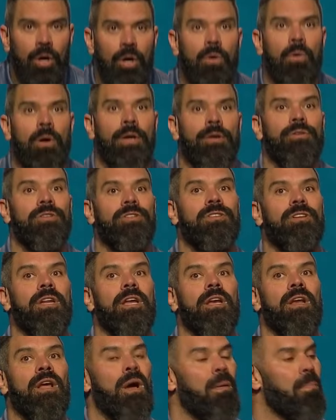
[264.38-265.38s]
who understood
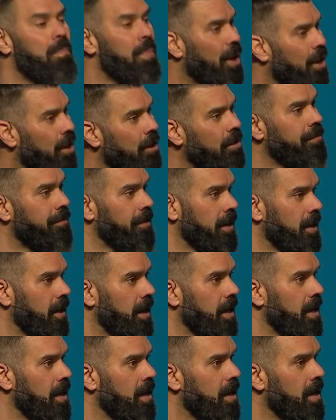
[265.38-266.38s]
it
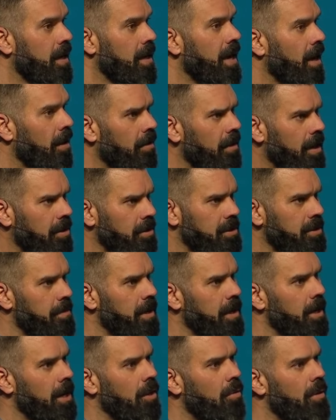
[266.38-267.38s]
perfectly. Now, here's the
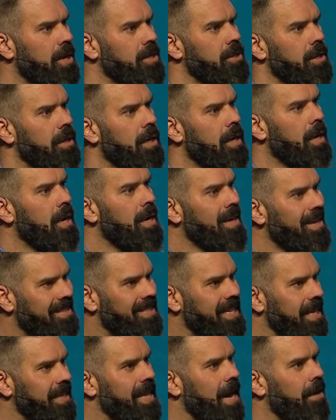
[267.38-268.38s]
million dollar question
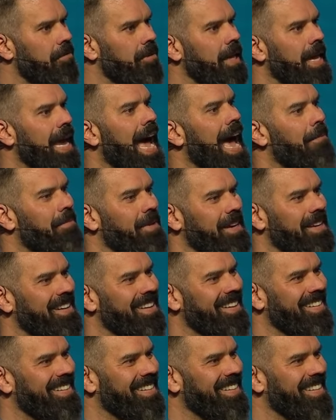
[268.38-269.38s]
Did that really happen?
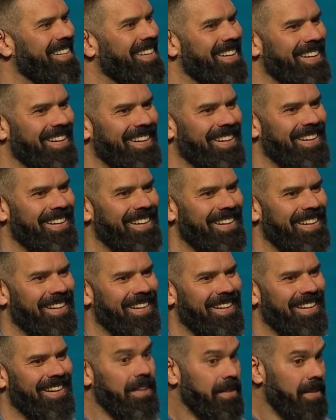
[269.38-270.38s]

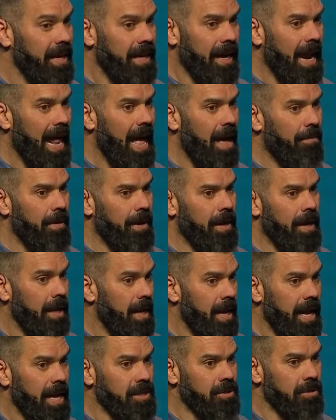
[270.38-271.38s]
Did it happen?
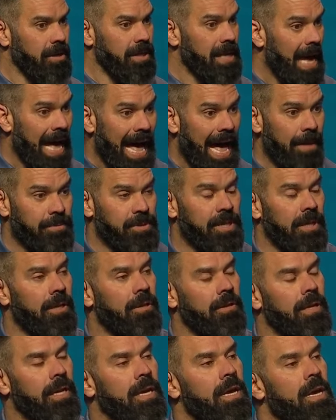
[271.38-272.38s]
And the answer is
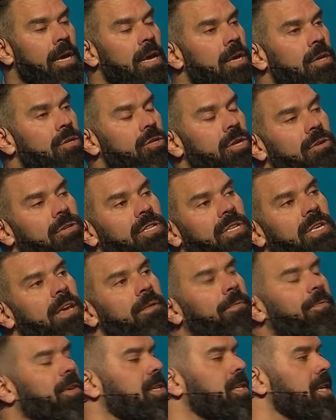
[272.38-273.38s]
absolutely.
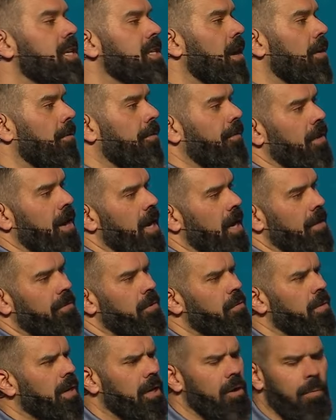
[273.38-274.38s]
Josephus is our friend. If
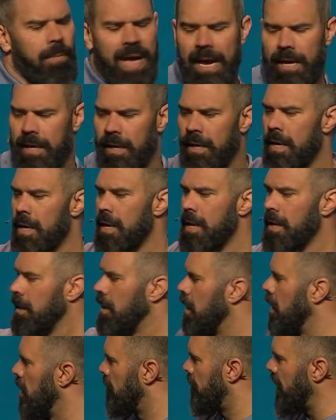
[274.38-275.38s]
you want to go back and,
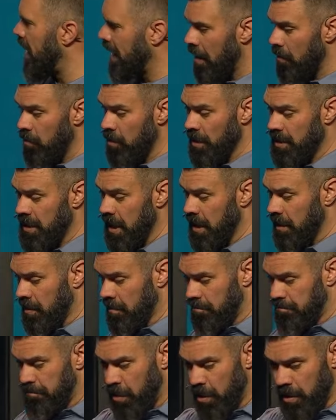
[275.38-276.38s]
in fact, I would take the
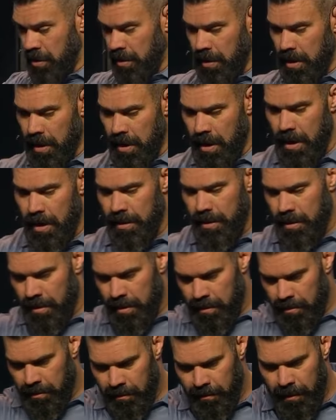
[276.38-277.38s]
book, uh, the,
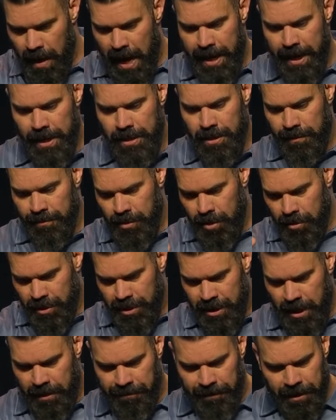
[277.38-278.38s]
the, the writings of
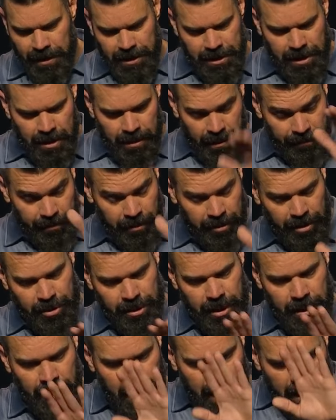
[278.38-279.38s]
Josephus, if you're
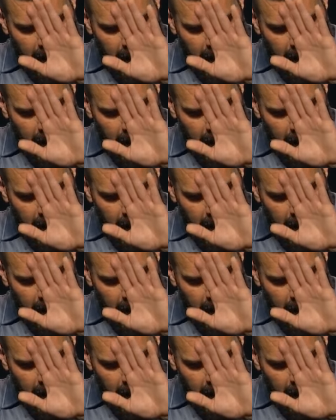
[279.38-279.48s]
interested,